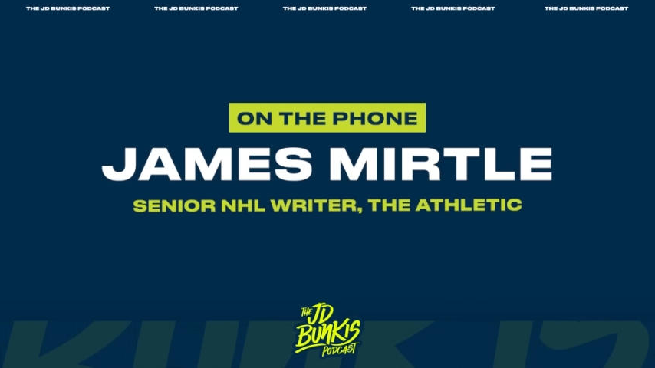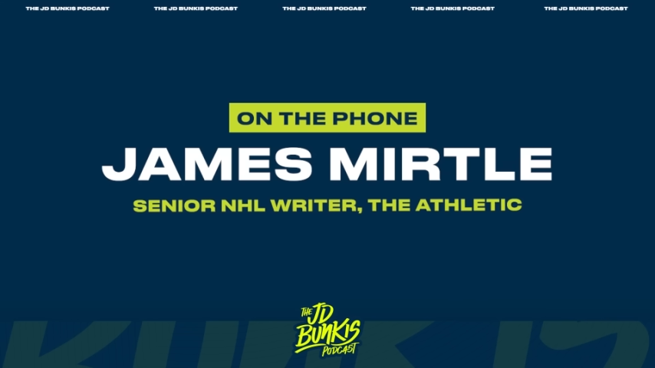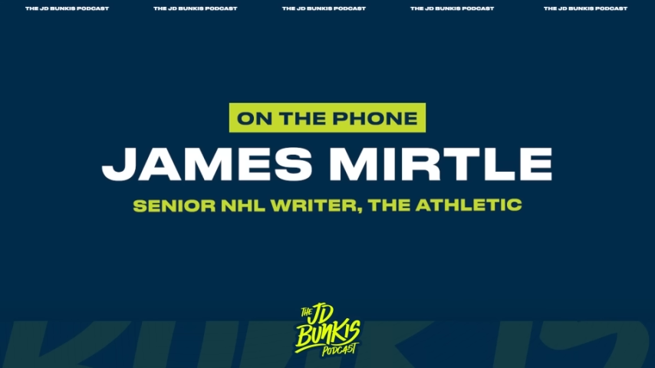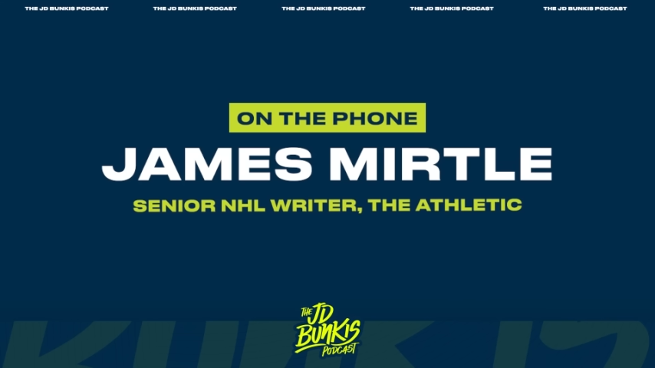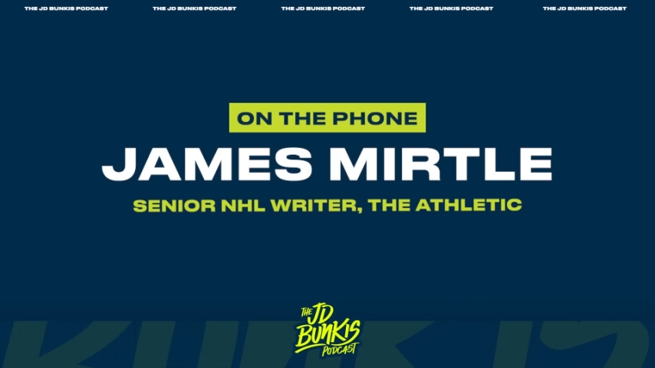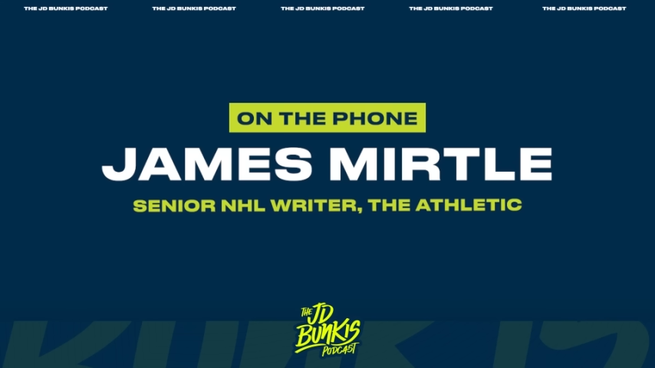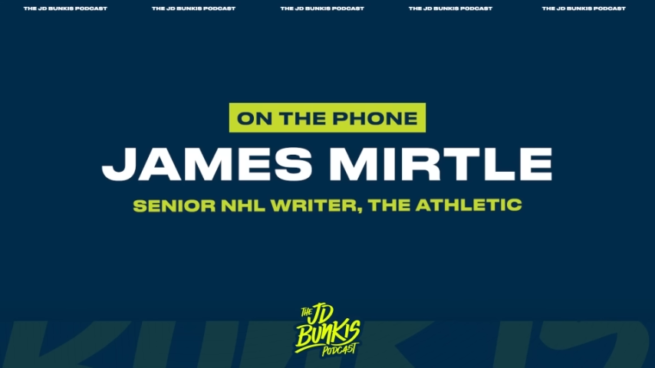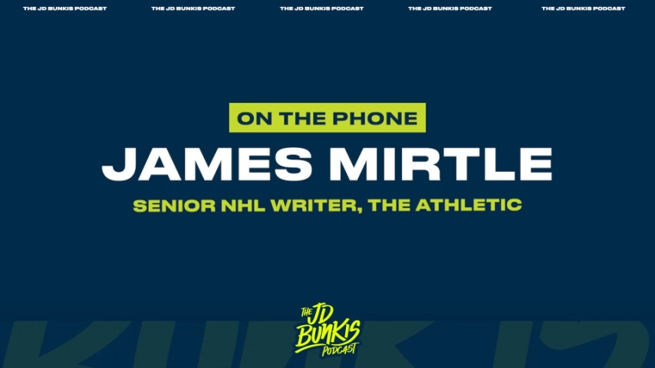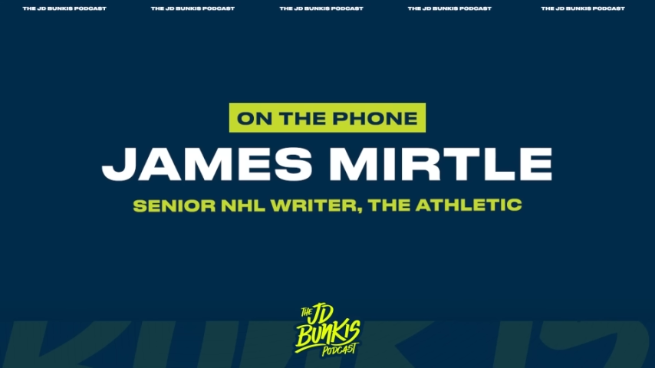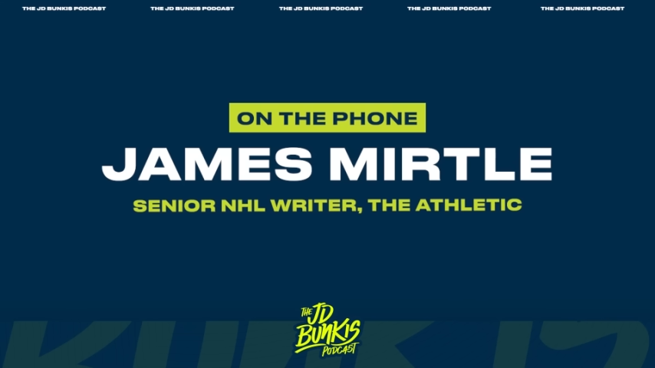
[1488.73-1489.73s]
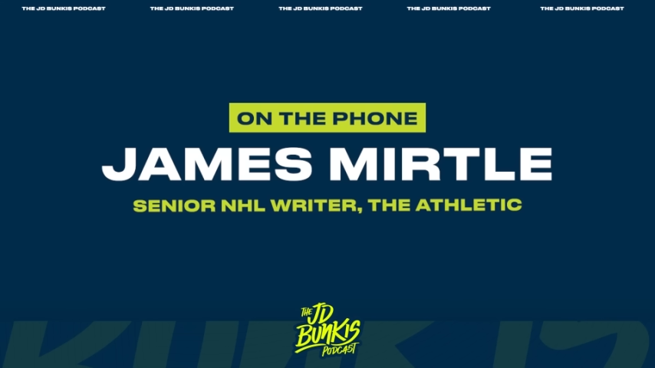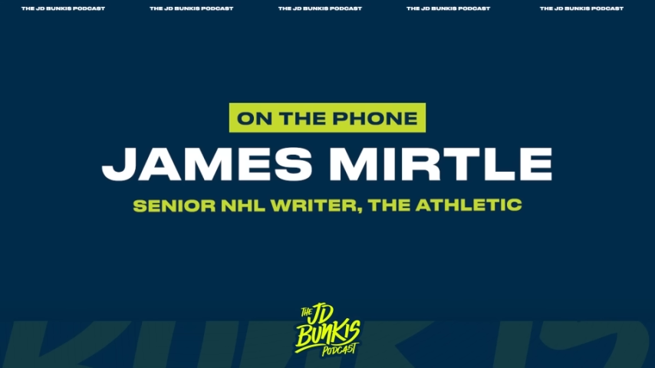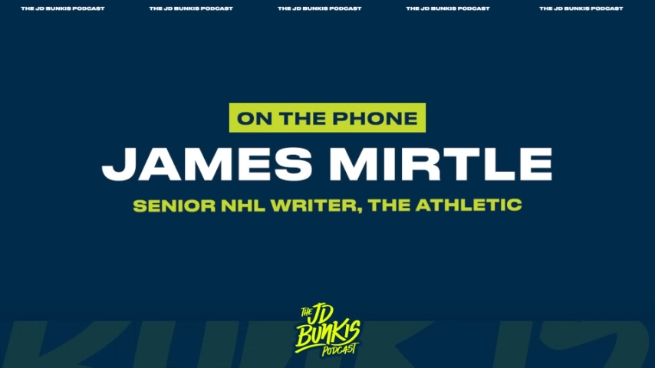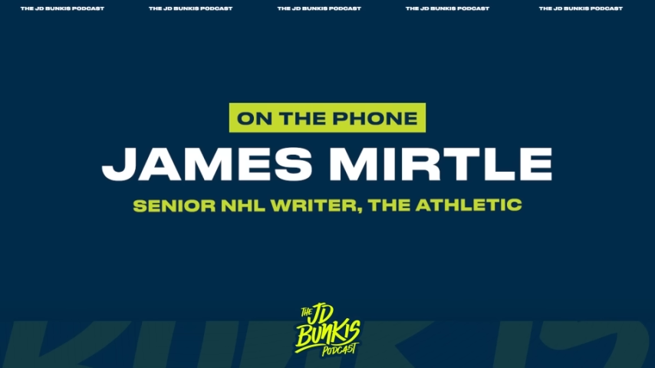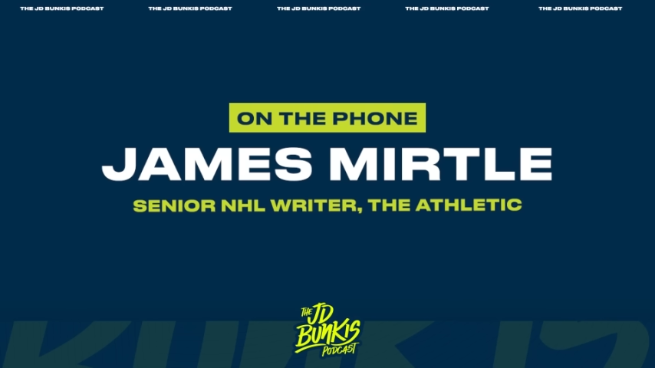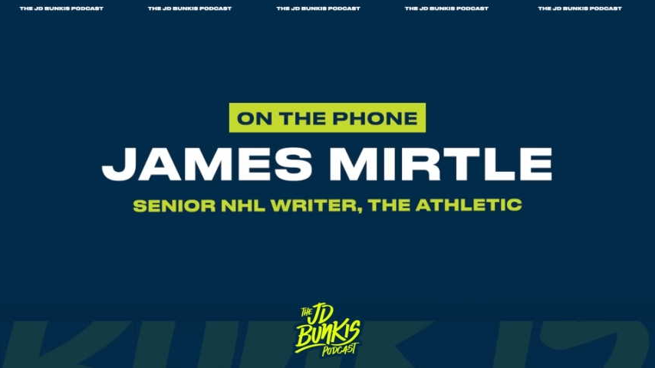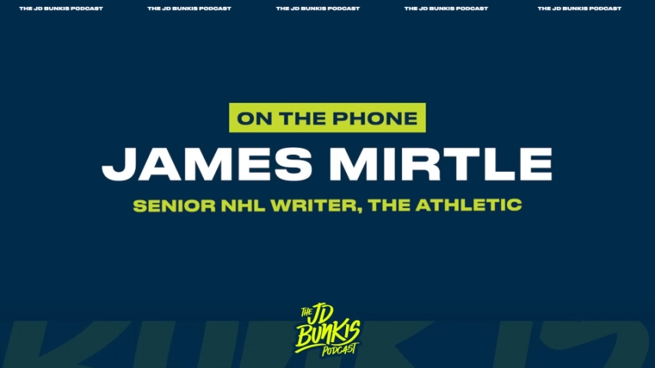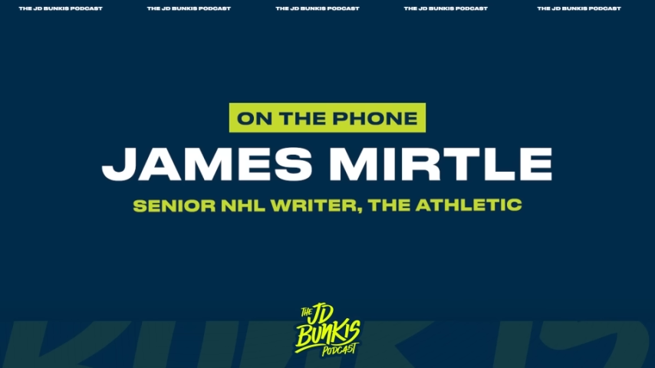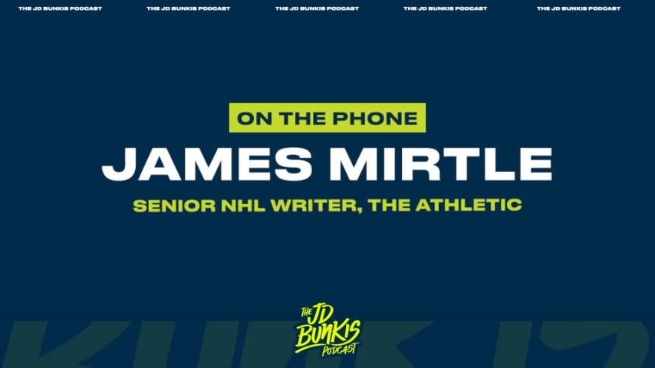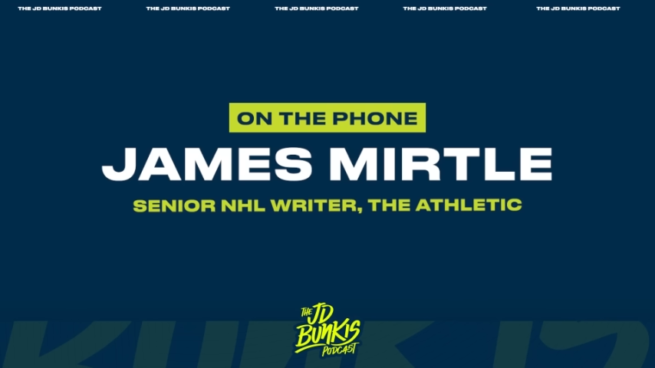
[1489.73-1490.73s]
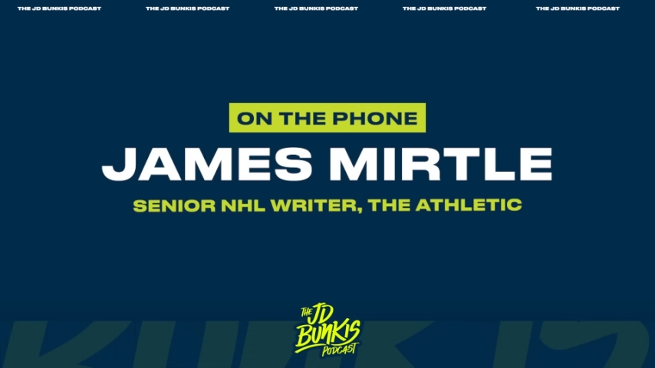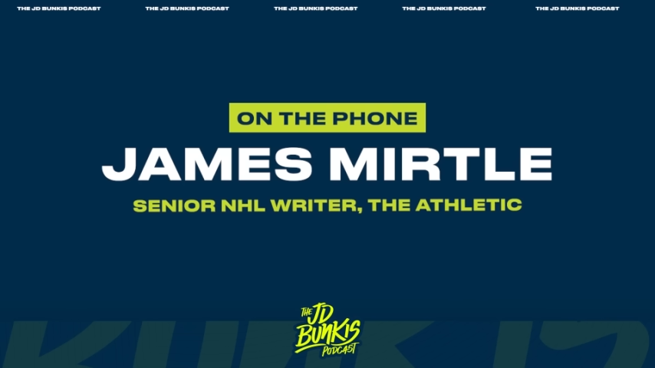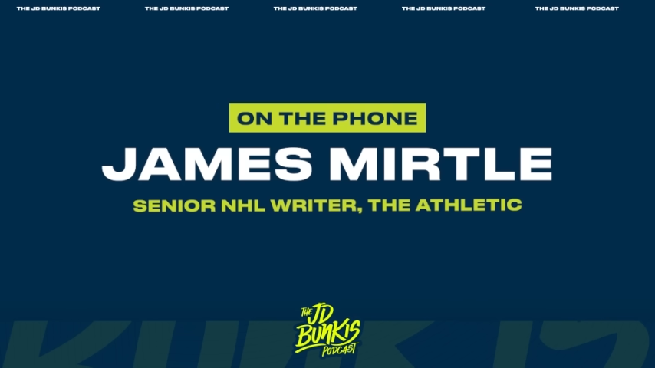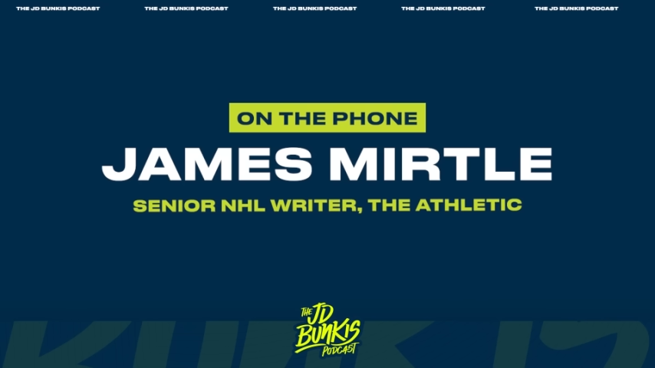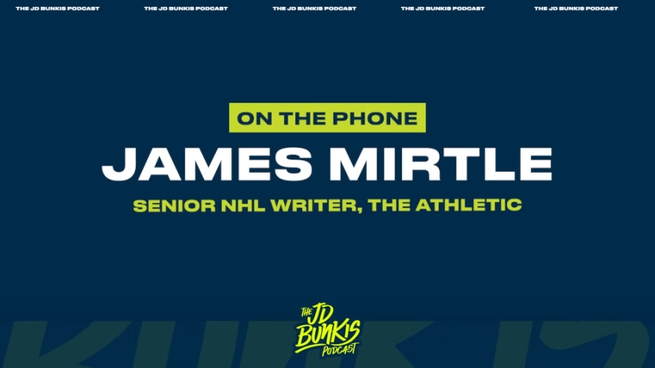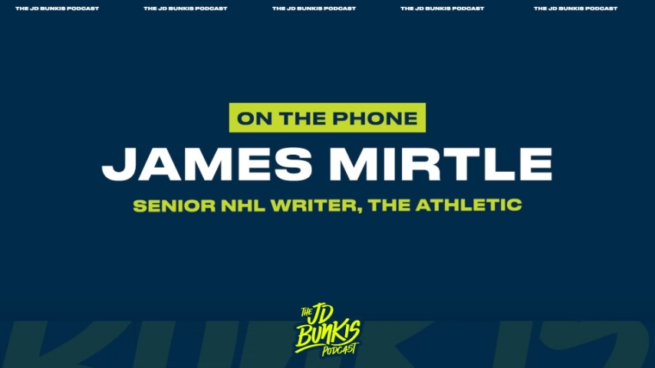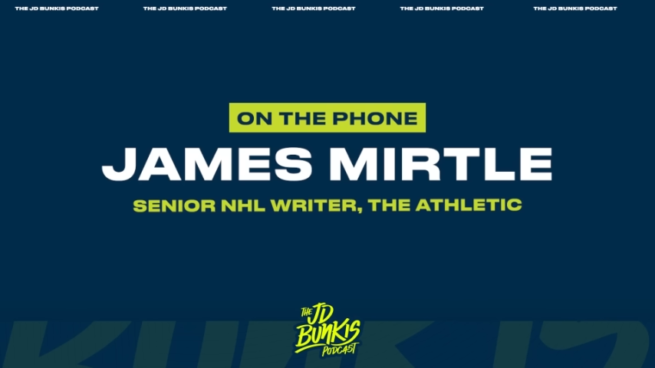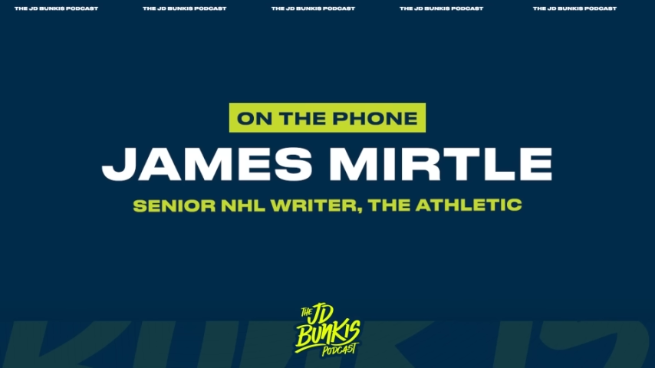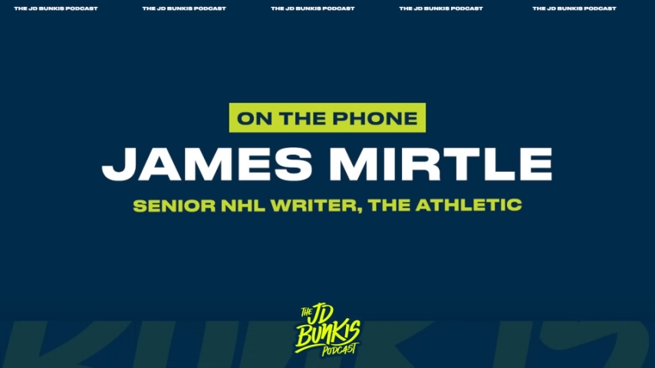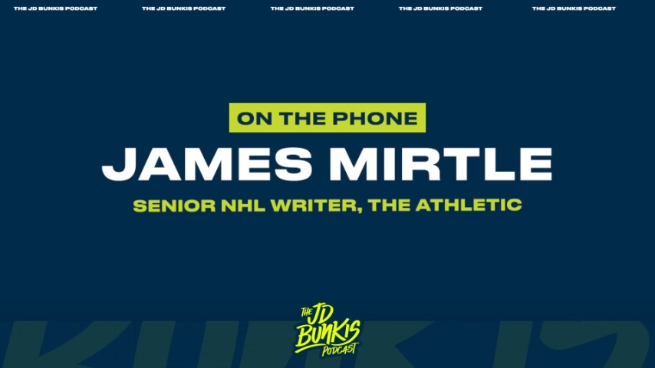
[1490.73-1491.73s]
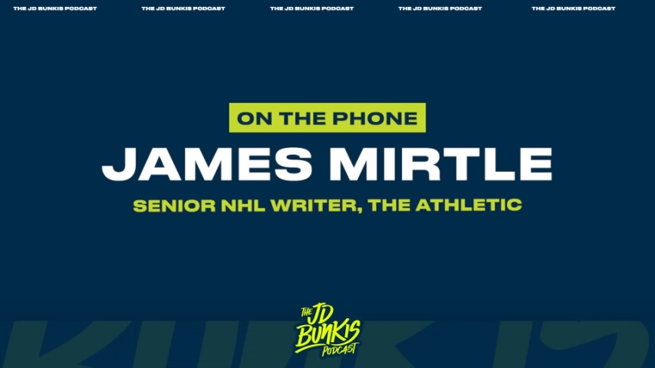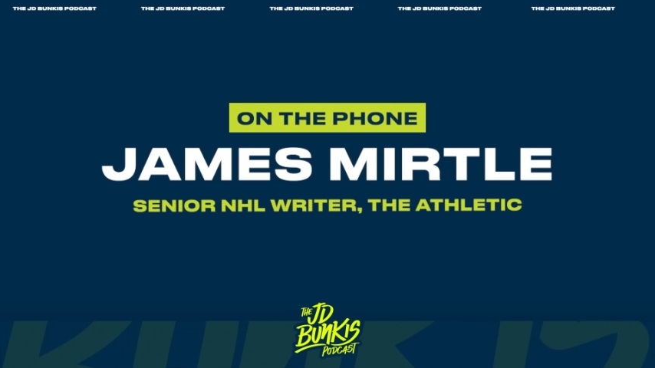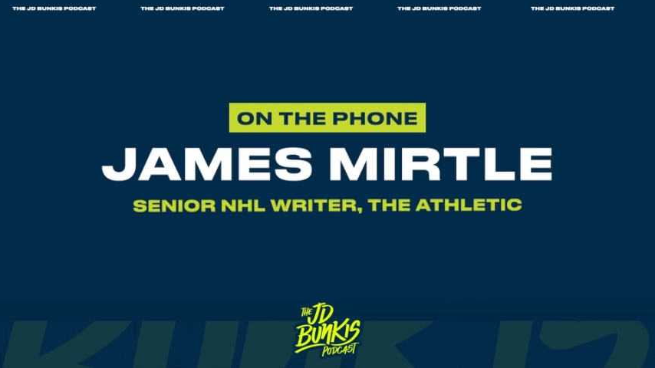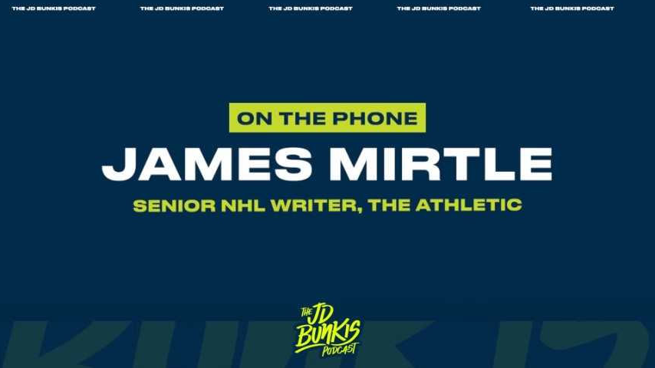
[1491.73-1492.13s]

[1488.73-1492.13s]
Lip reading: No face is visible, so there are no lips to read.